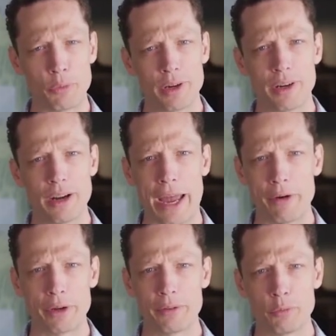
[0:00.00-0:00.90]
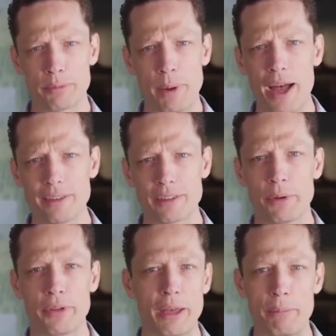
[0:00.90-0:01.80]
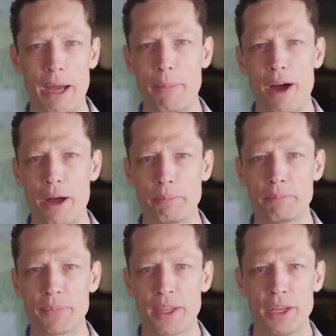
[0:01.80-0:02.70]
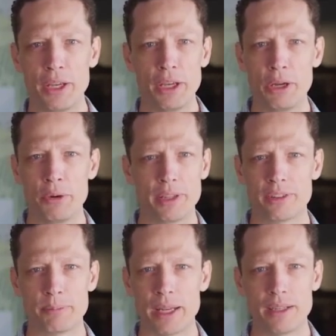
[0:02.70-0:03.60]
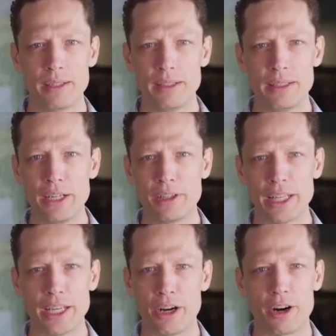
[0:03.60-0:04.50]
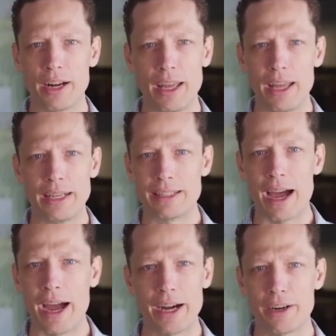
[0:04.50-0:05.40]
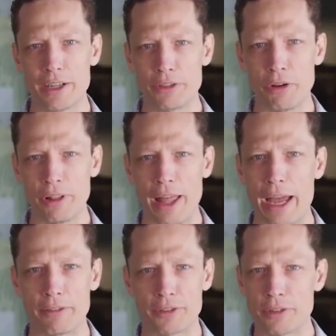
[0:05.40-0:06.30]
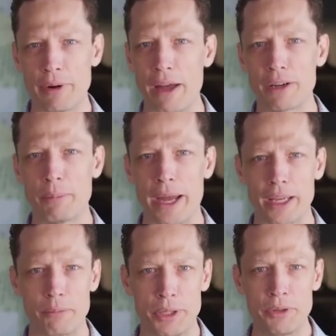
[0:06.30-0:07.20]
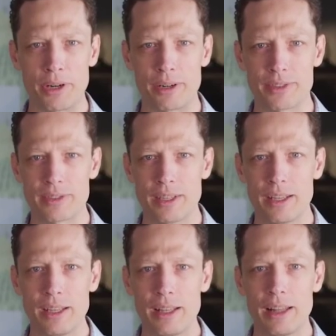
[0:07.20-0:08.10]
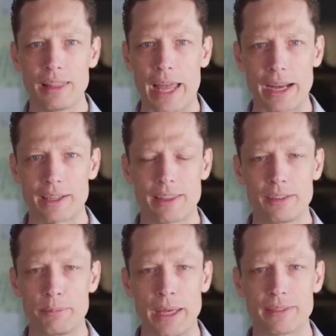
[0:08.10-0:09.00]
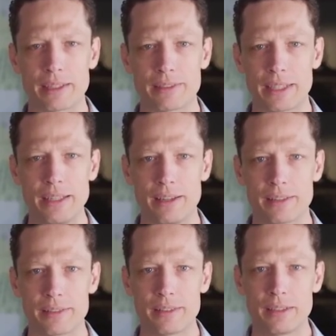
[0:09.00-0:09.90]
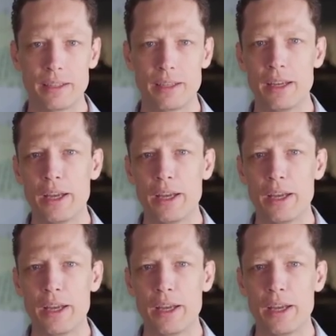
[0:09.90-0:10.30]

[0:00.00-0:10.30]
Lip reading: And so I wondered how it was possible that my mom, who had spent nearly her entire adult life surrounded by computers, lacked these basic skills.